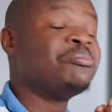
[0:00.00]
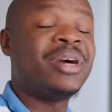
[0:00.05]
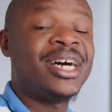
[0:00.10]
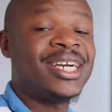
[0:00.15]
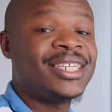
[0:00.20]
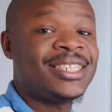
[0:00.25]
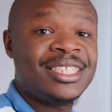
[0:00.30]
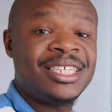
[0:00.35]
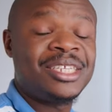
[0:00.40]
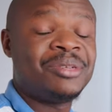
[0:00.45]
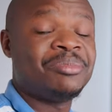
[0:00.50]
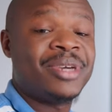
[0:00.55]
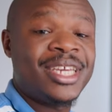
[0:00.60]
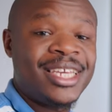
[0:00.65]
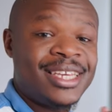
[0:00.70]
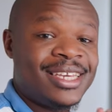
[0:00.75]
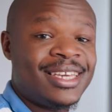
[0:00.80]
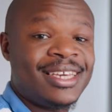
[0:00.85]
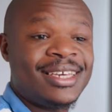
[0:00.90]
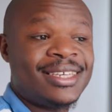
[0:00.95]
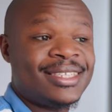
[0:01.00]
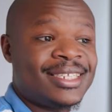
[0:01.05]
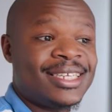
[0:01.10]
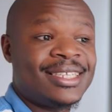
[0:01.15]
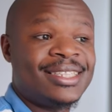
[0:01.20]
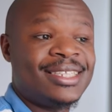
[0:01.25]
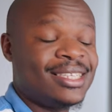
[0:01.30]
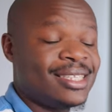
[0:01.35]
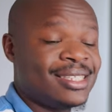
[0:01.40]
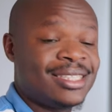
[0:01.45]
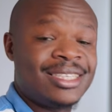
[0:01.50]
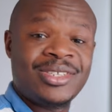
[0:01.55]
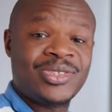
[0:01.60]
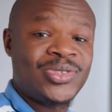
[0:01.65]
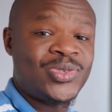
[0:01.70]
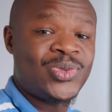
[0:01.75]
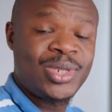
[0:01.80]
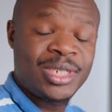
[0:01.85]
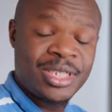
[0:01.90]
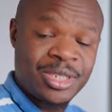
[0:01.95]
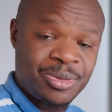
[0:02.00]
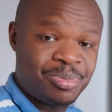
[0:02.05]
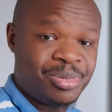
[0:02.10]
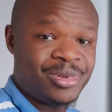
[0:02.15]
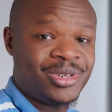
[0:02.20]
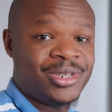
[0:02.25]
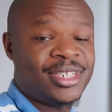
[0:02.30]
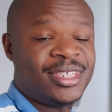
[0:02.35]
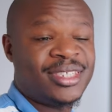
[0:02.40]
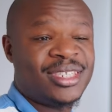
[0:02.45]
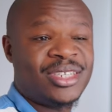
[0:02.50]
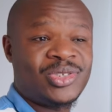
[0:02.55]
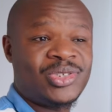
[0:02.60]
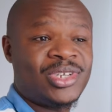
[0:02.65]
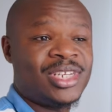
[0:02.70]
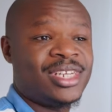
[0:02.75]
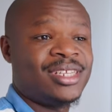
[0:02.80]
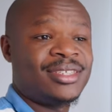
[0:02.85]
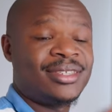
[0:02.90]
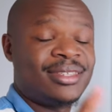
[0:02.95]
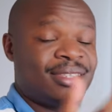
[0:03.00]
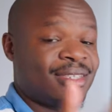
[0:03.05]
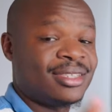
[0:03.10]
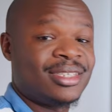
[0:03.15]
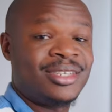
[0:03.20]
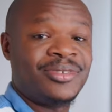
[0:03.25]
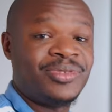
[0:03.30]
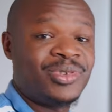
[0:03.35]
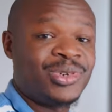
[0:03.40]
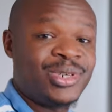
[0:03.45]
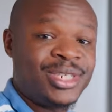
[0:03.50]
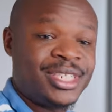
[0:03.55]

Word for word: But in my case, I think the sweet spot is actually sixty-four